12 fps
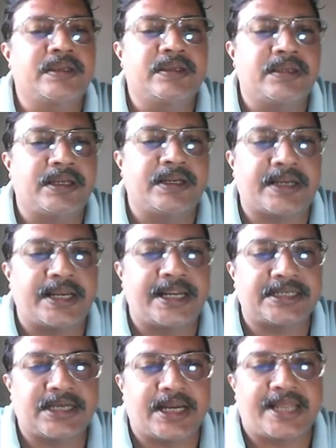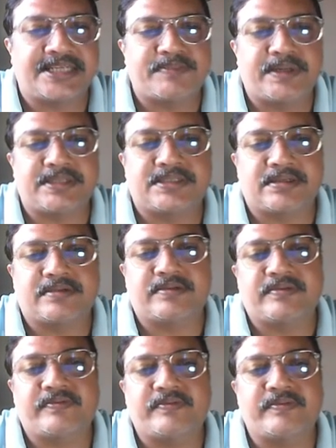international aspects,
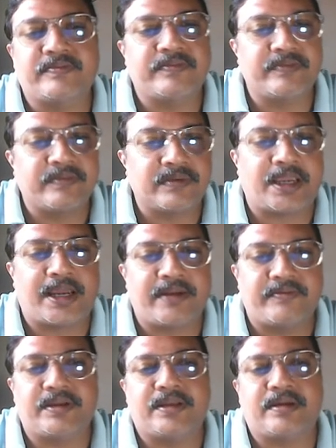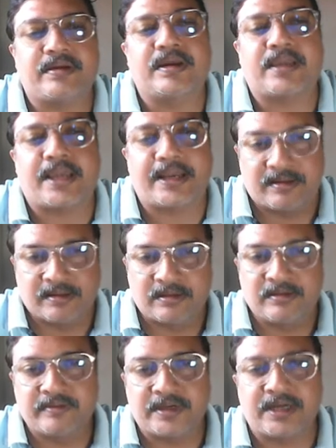can a
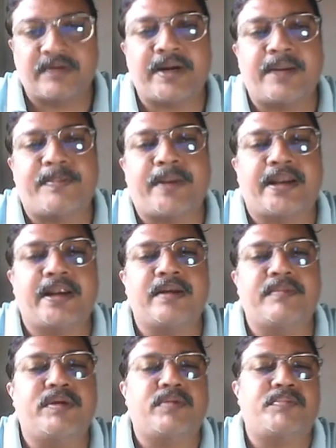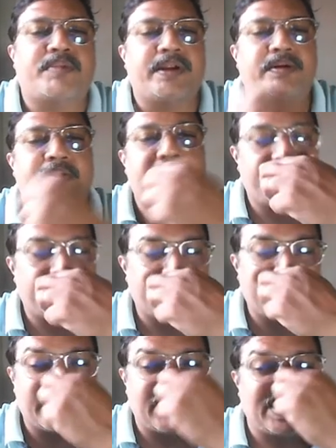worldwide patent be obtained
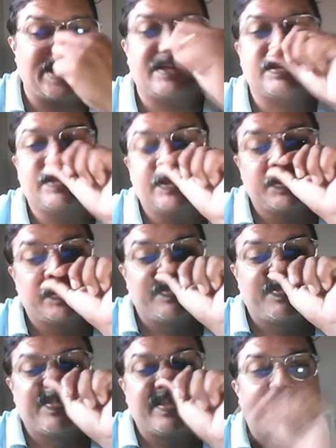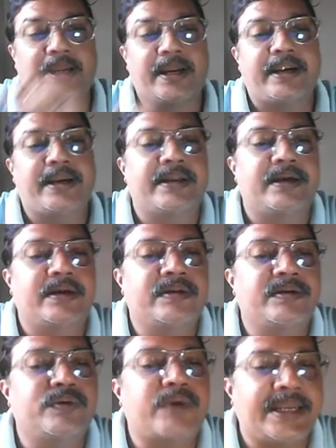like that,
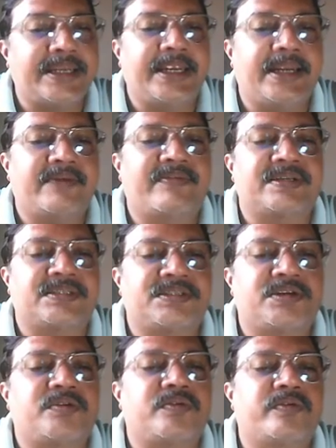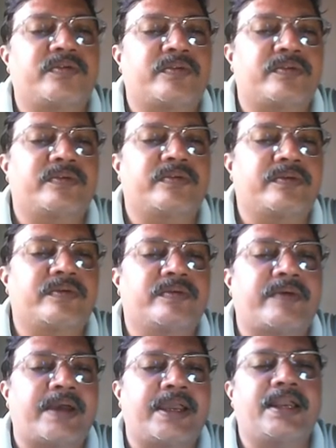and do I need a first to
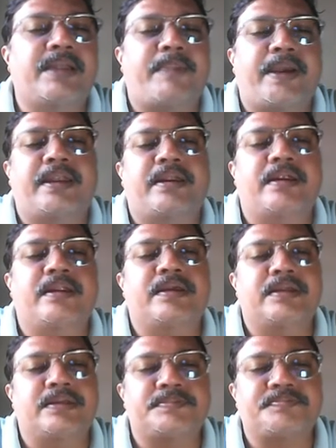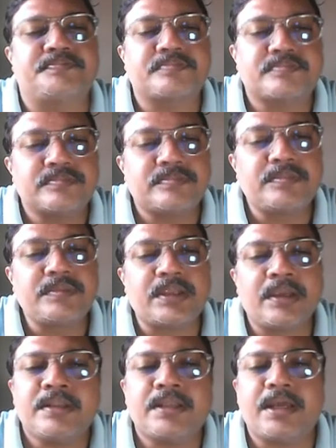file a patent in
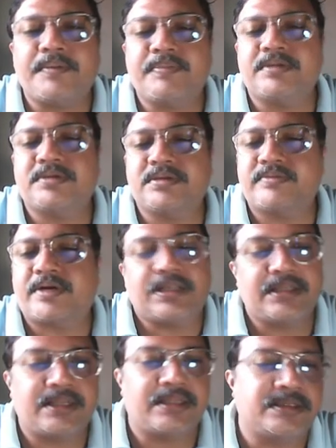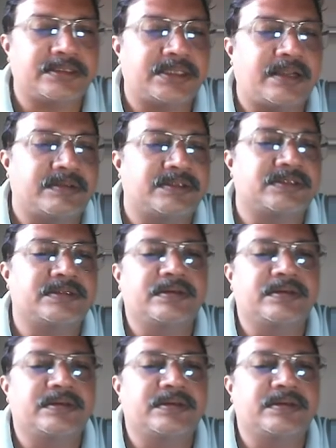India? This is what there in the syllabus.